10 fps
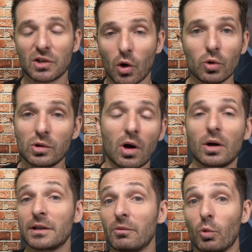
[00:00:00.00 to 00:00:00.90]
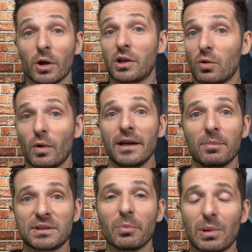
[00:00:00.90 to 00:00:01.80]
Gold card and work your way
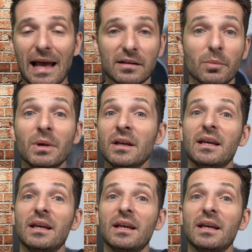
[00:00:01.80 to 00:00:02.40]
up to platinum.